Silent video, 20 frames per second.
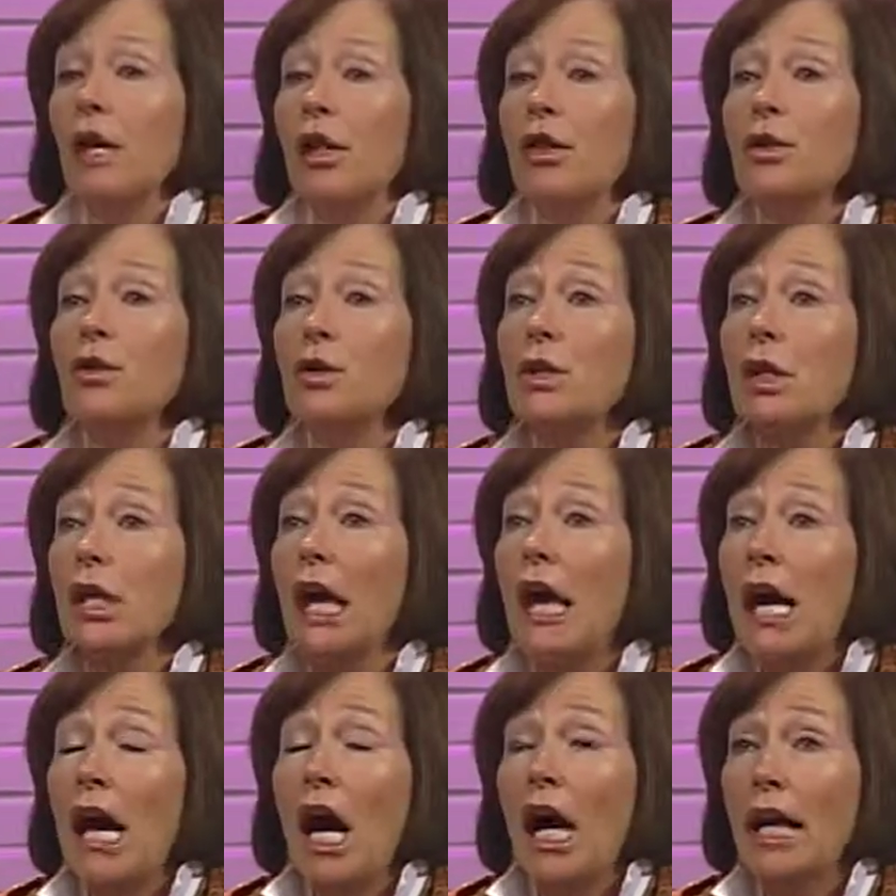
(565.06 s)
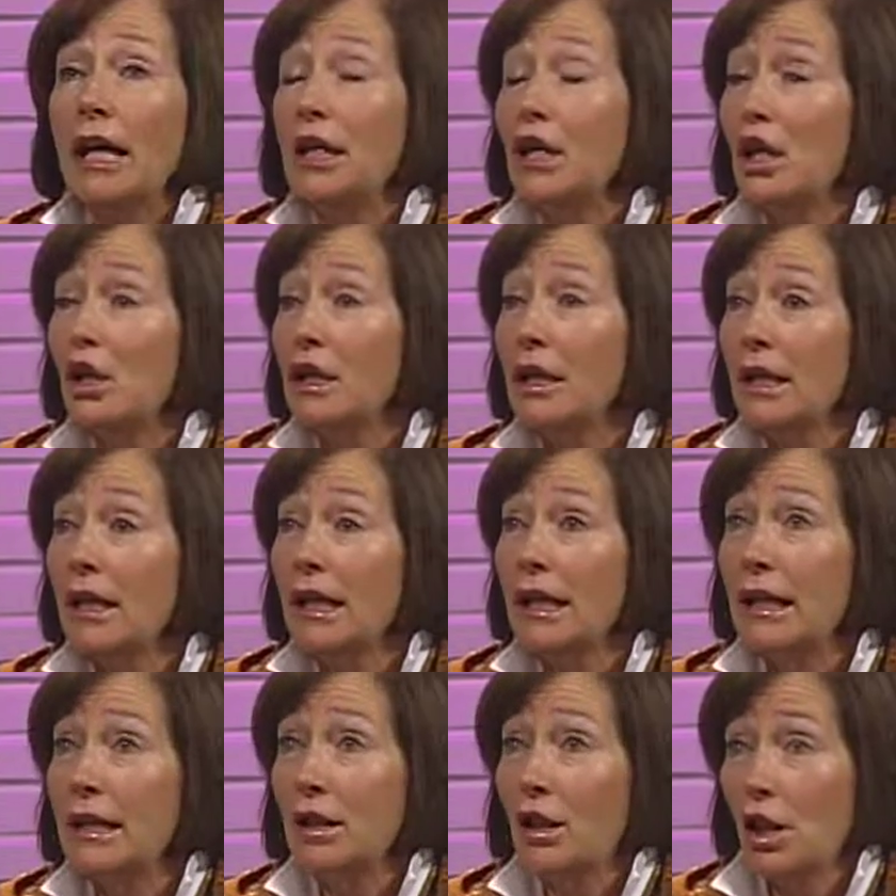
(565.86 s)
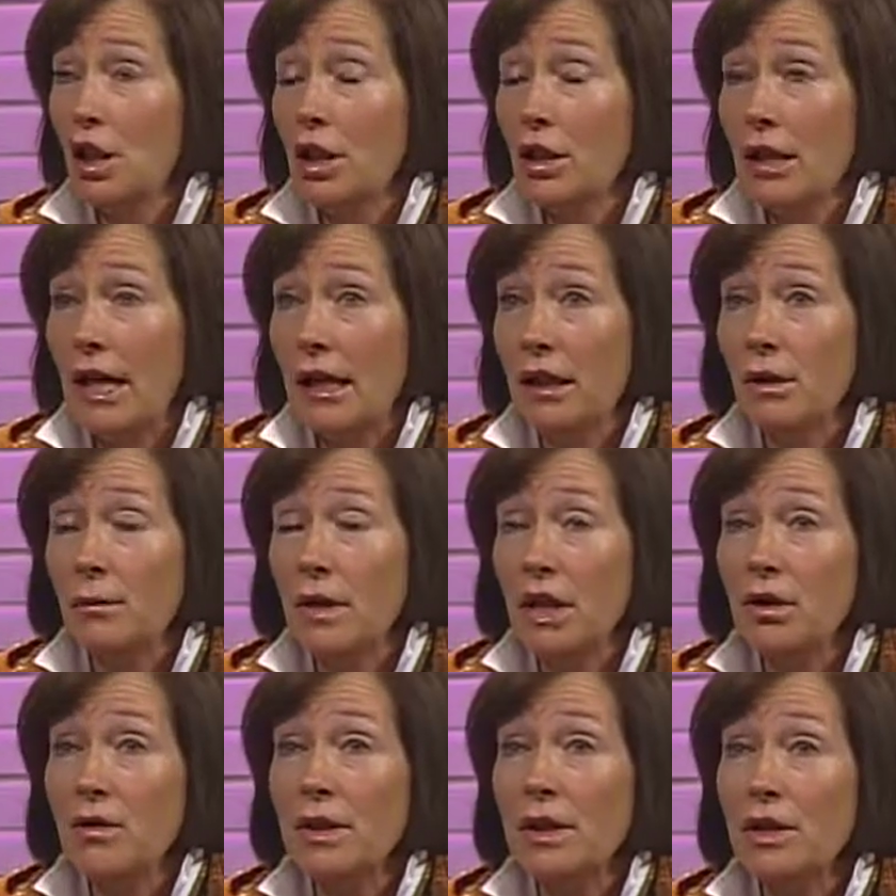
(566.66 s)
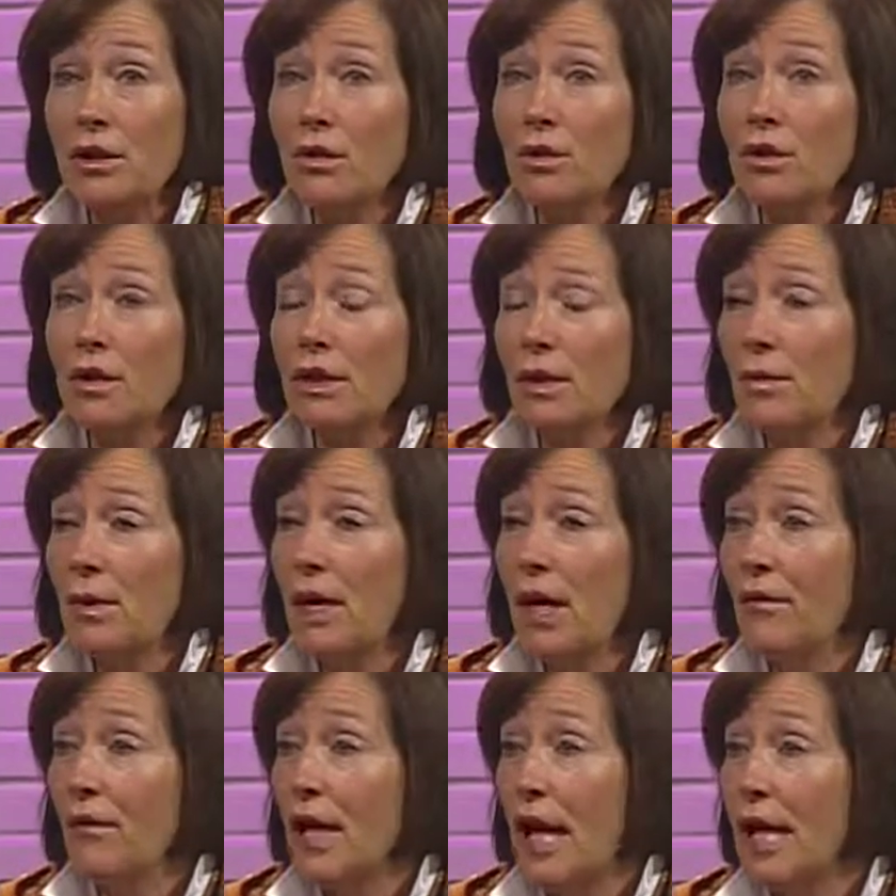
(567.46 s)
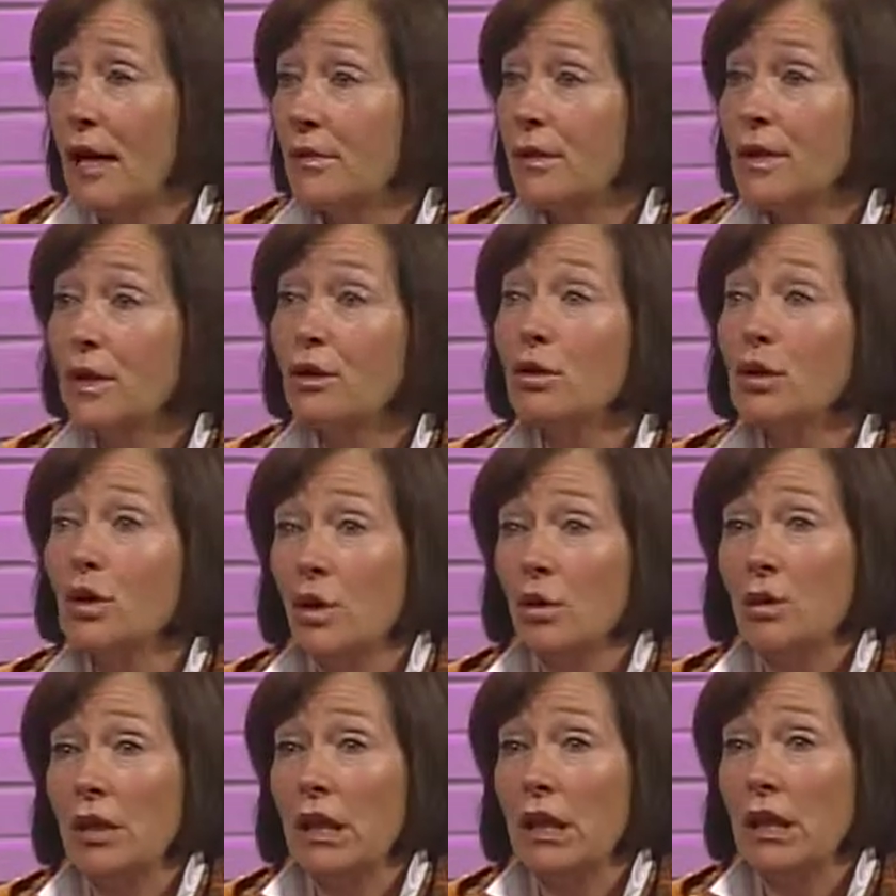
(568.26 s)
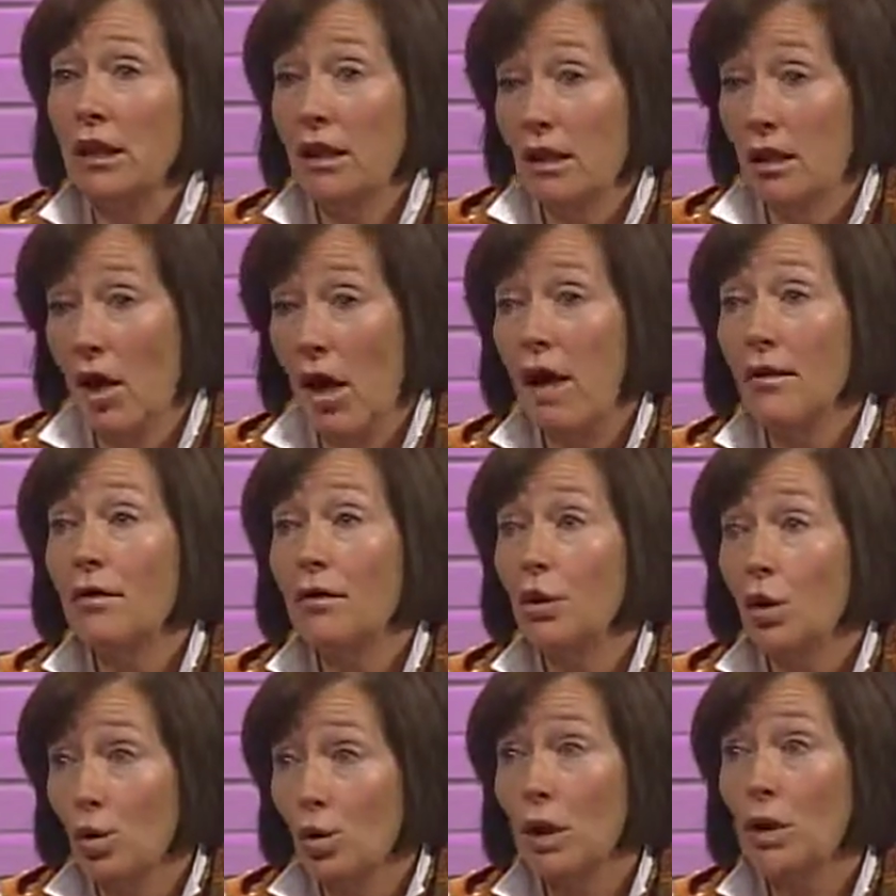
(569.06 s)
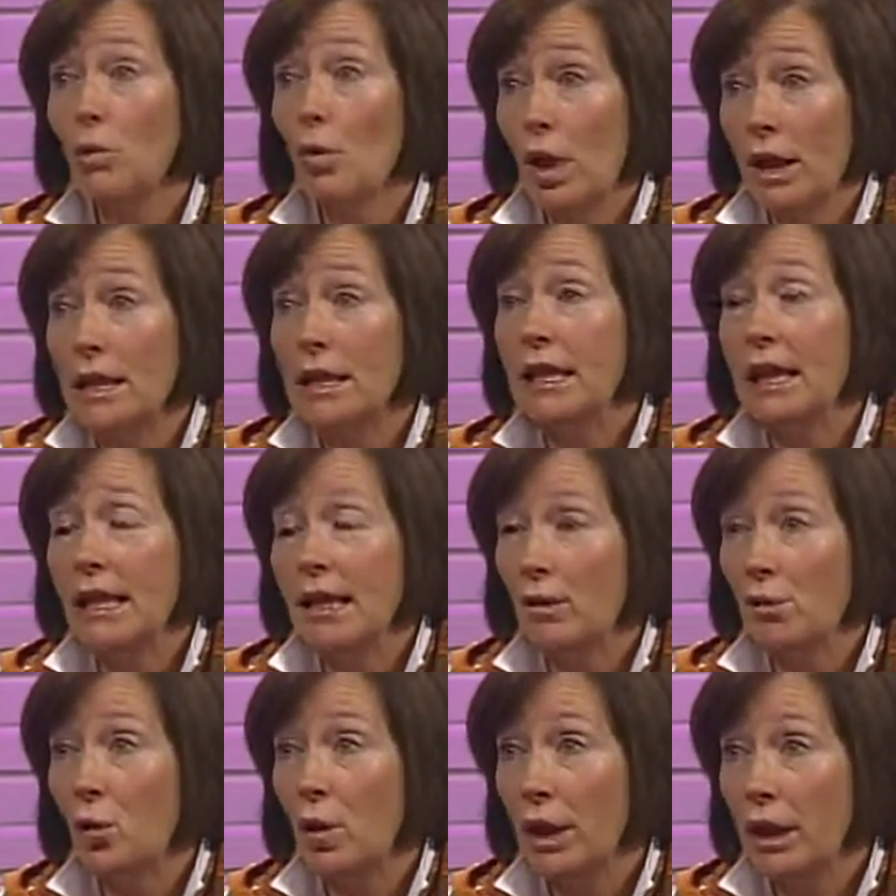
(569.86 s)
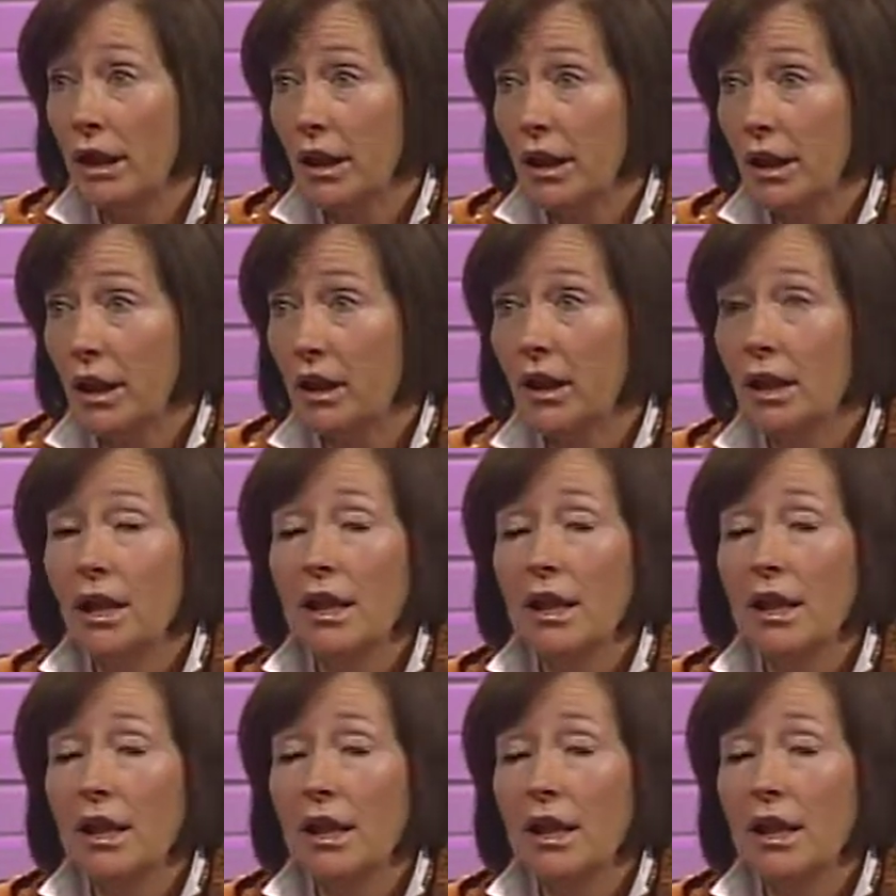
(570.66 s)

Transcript: There's in our in our elementary schools, we have counselors only often only one day a week.